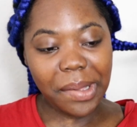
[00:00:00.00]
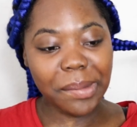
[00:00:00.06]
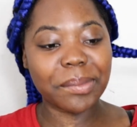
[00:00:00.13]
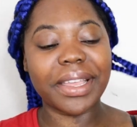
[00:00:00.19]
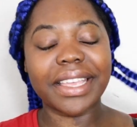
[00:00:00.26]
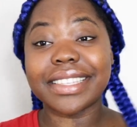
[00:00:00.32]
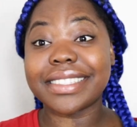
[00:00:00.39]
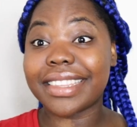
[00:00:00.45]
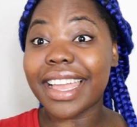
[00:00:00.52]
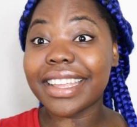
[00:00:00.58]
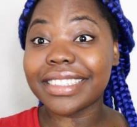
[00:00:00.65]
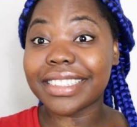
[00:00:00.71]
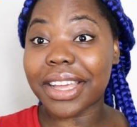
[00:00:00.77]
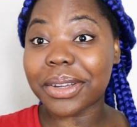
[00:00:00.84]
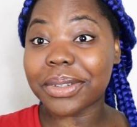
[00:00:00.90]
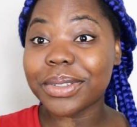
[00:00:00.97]
But it's done
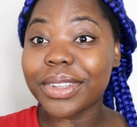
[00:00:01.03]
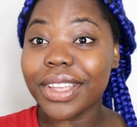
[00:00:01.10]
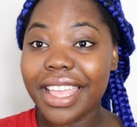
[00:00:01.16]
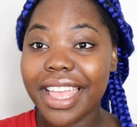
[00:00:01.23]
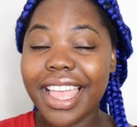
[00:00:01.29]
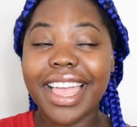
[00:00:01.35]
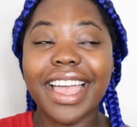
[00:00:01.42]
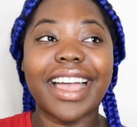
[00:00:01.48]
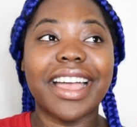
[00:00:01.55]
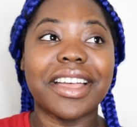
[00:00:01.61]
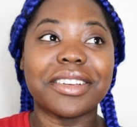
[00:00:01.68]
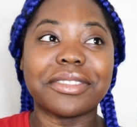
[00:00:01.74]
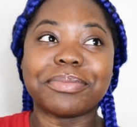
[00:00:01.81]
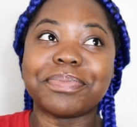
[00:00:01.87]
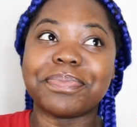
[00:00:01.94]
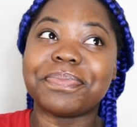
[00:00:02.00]
now.
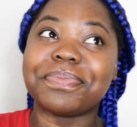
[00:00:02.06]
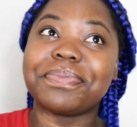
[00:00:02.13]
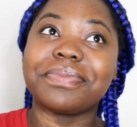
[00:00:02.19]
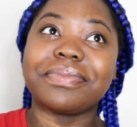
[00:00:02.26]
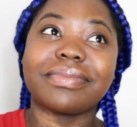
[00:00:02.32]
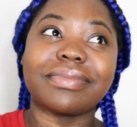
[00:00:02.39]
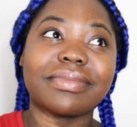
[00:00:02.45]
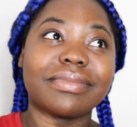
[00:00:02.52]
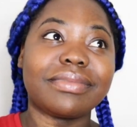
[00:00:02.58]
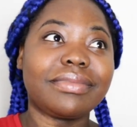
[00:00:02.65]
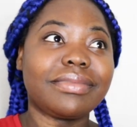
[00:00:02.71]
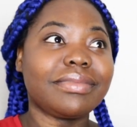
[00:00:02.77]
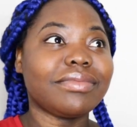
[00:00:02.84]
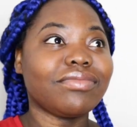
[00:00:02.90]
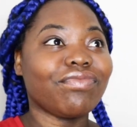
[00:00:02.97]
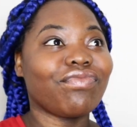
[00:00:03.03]

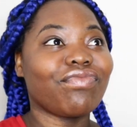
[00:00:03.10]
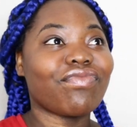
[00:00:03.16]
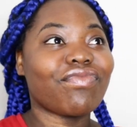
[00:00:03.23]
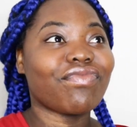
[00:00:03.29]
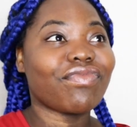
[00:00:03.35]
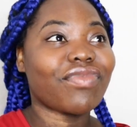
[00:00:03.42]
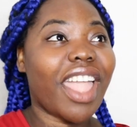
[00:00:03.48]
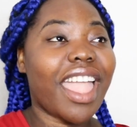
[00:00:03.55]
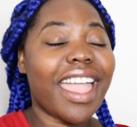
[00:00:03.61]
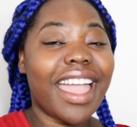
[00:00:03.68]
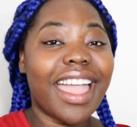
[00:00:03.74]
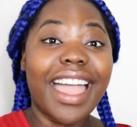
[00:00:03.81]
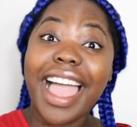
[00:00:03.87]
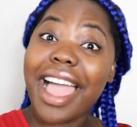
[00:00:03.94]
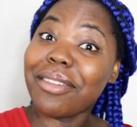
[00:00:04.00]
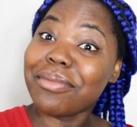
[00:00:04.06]

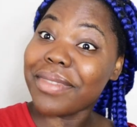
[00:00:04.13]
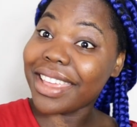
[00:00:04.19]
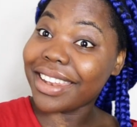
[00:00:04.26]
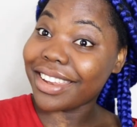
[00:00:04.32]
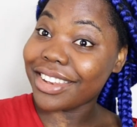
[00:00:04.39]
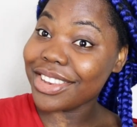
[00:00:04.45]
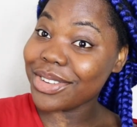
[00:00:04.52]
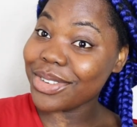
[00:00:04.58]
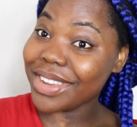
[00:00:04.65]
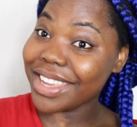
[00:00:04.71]
I made a new